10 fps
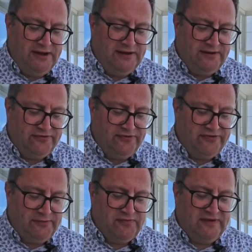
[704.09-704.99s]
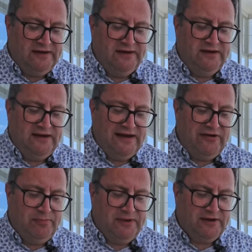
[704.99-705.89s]
nuts and some of the
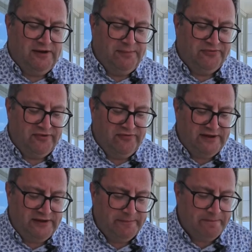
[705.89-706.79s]
Arabic herbs on there.